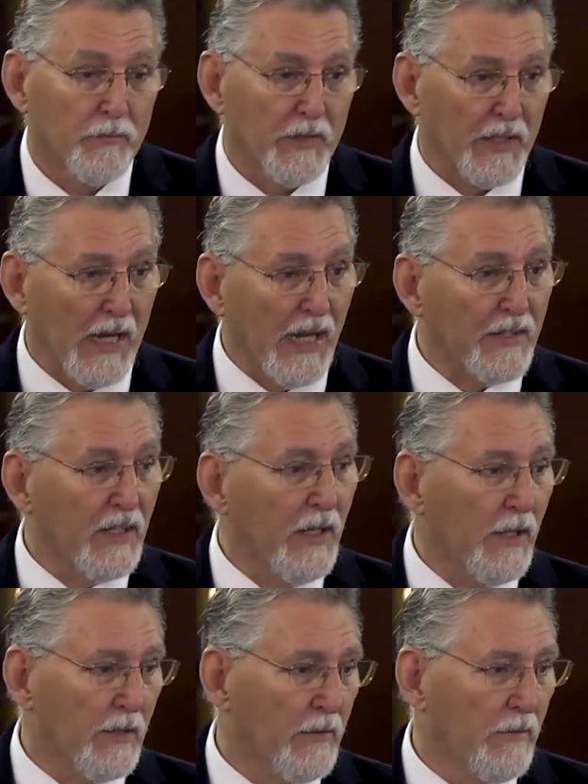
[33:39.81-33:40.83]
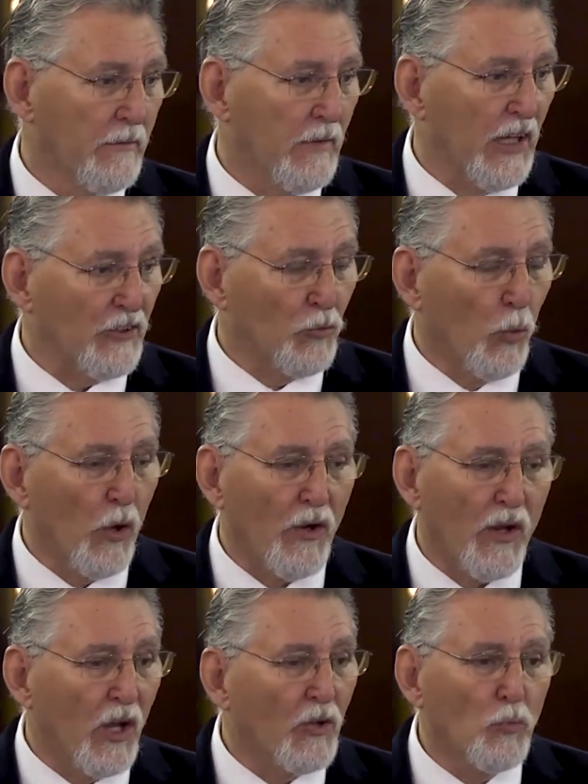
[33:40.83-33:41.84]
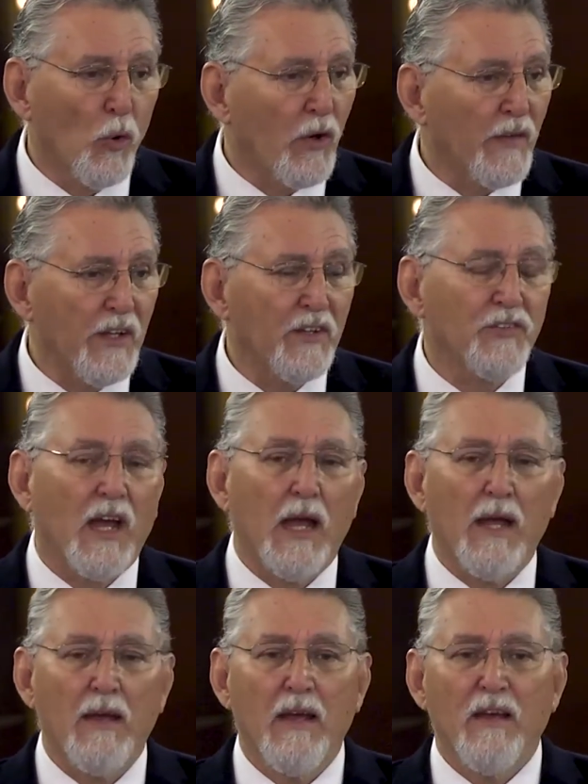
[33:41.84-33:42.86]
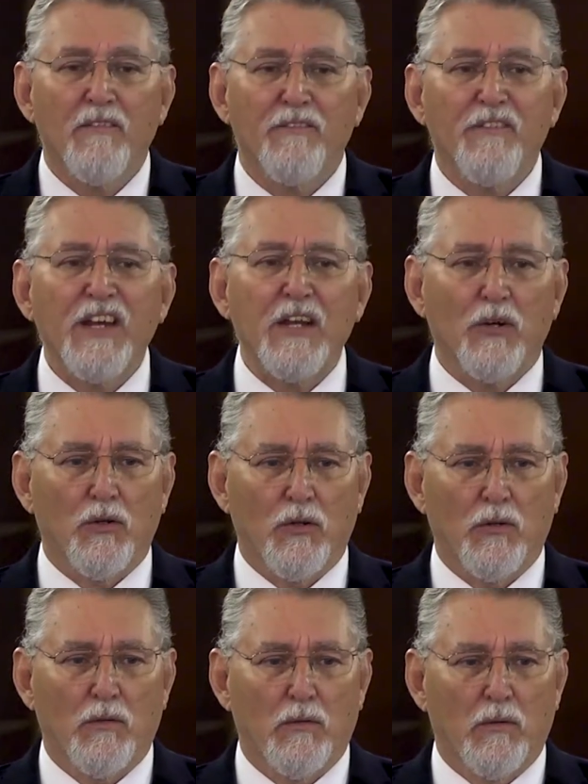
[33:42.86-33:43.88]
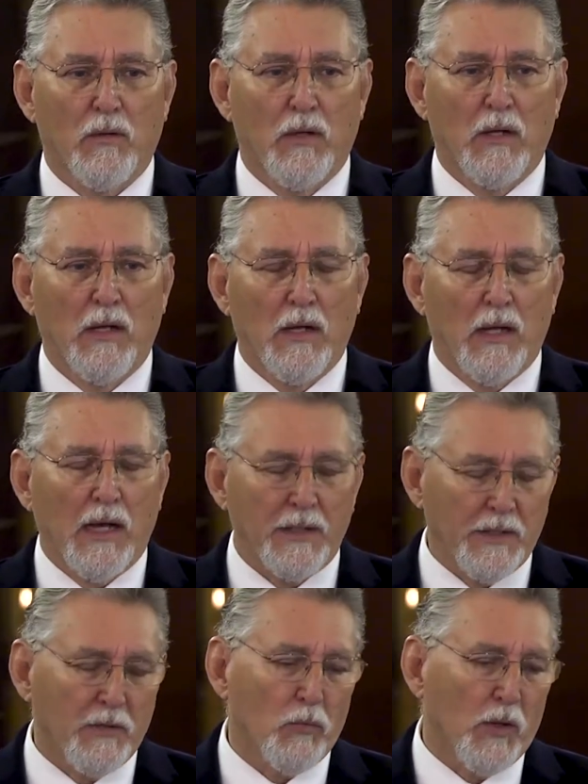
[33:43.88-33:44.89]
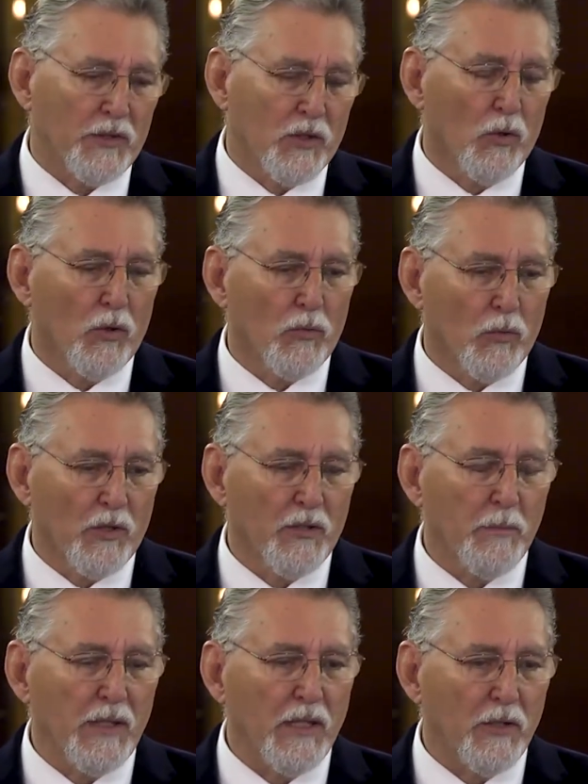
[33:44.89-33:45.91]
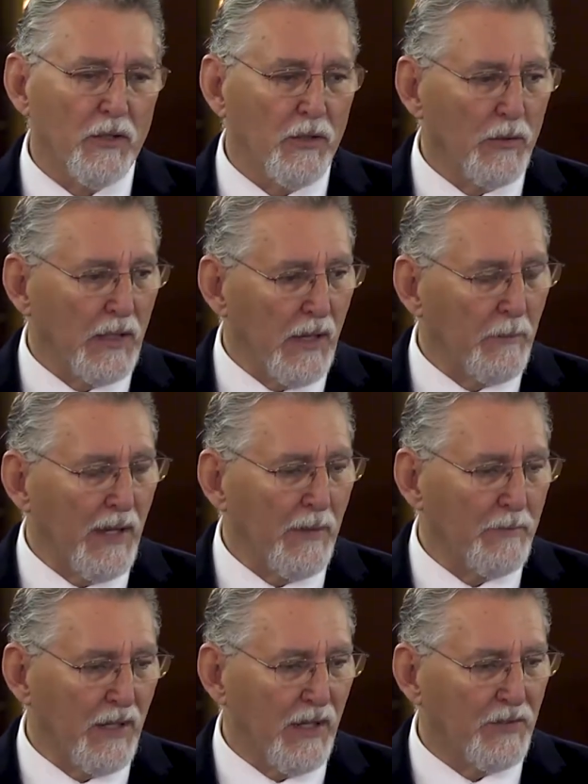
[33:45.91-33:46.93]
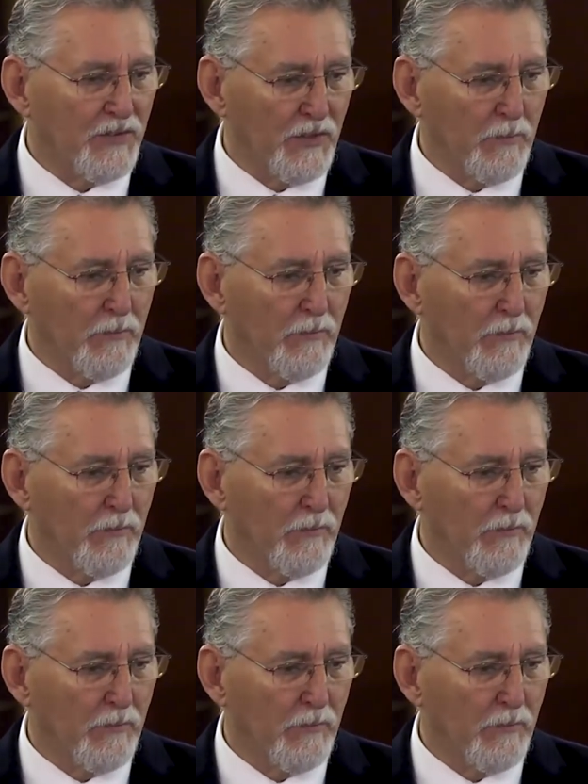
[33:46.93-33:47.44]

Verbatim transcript: then I did, as unworthy as I feel, I did what the Lord wanted me to do, and I baptized him.